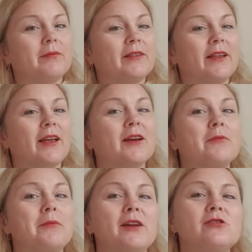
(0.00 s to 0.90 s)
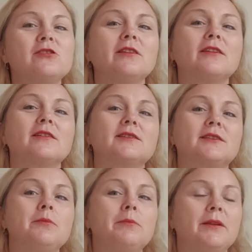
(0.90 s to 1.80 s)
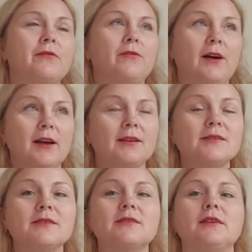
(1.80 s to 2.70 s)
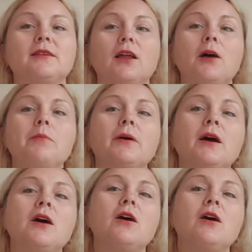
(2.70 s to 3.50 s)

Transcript: like a magic, simplifies setup